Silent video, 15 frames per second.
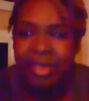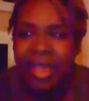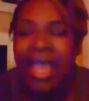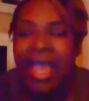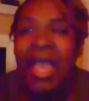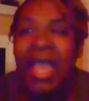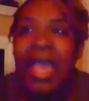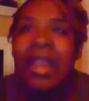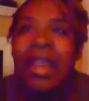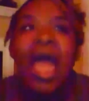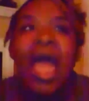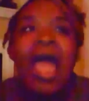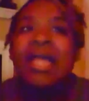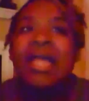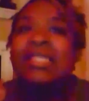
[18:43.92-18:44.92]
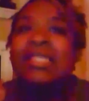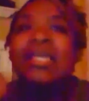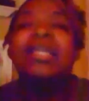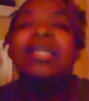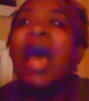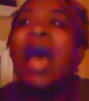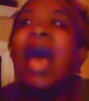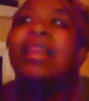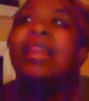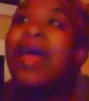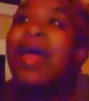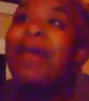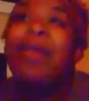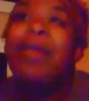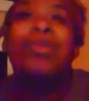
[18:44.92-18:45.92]
And to not
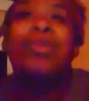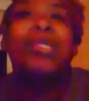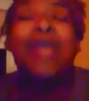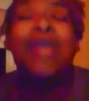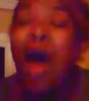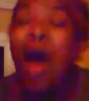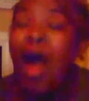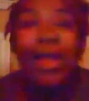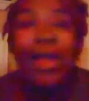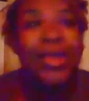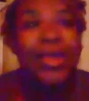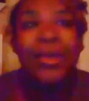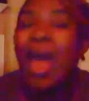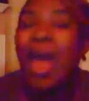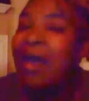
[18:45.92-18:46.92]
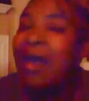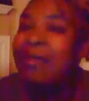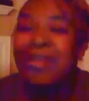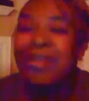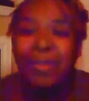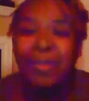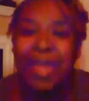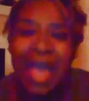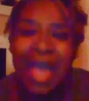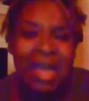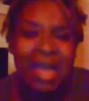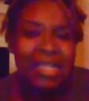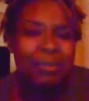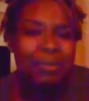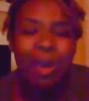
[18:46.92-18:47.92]
let people talk you out of something God
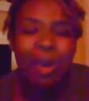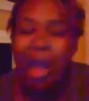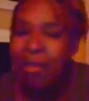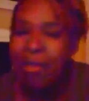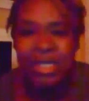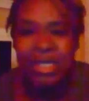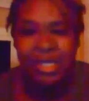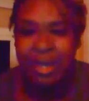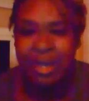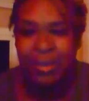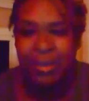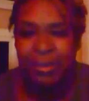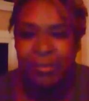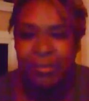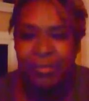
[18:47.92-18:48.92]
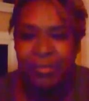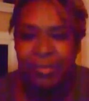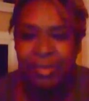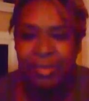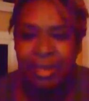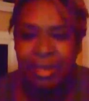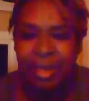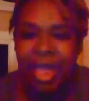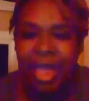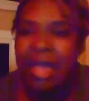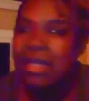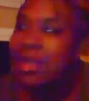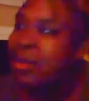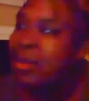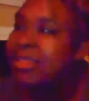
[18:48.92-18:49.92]
has promised you.
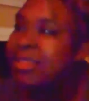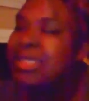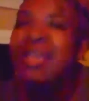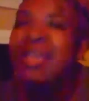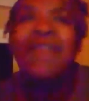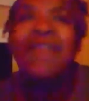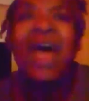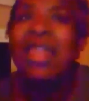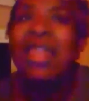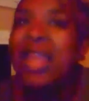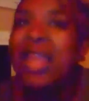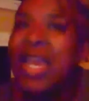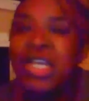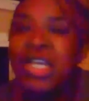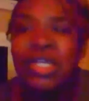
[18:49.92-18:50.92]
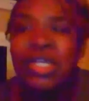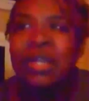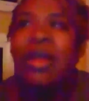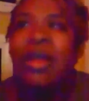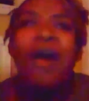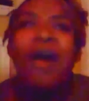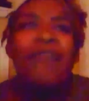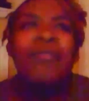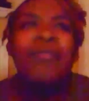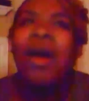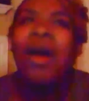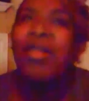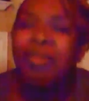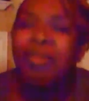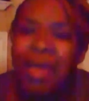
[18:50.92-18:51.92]
Don't seek validation from
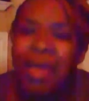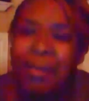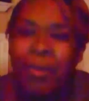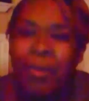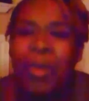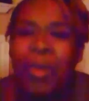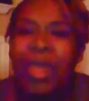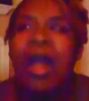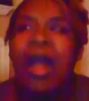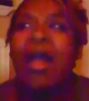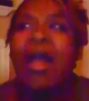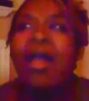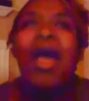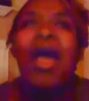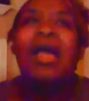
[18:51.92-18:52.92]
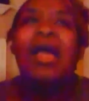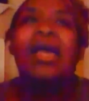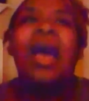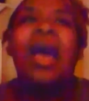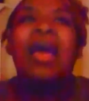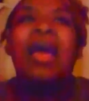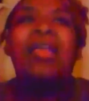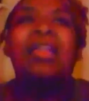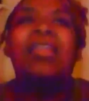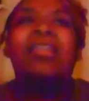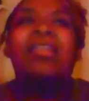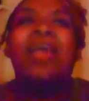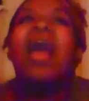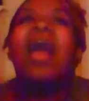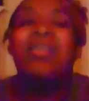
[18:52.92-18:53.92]
other people.
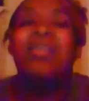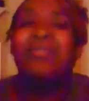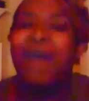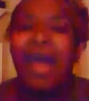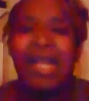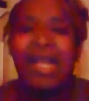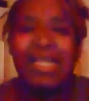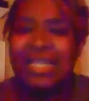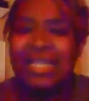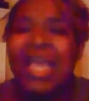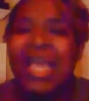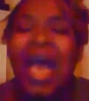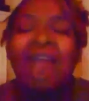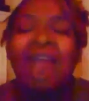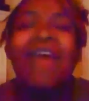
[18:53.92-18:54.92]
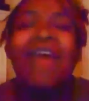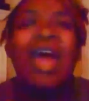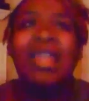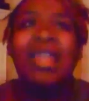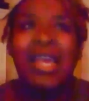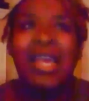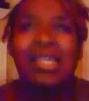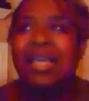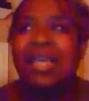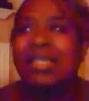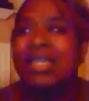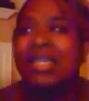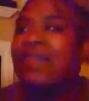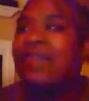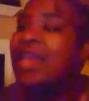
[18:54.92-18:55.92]
God defines us. God validates
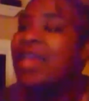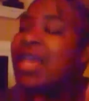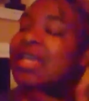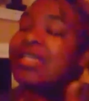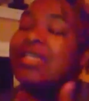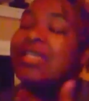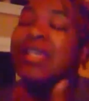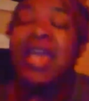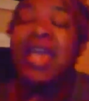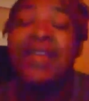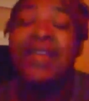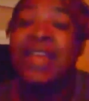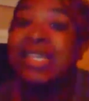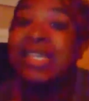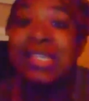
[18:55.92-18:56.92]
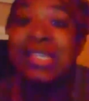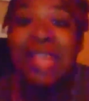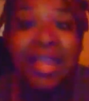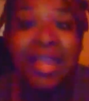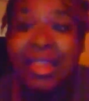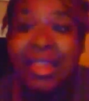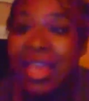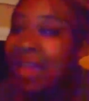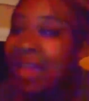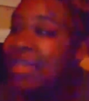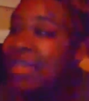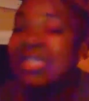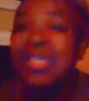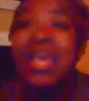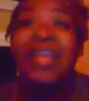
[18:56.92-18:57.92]
us. And if he said a thing, if
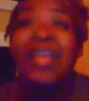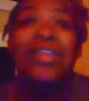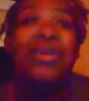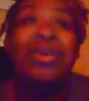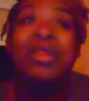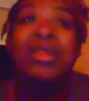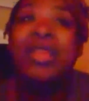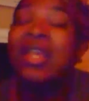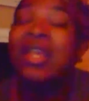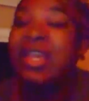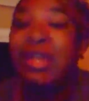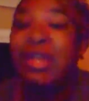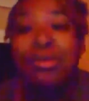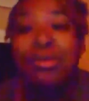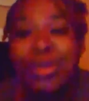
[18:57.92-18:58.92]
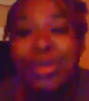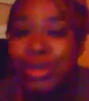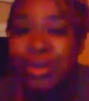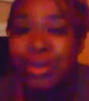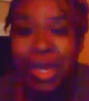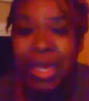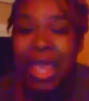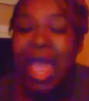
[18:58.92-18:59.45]
he said do a thing, then you do it.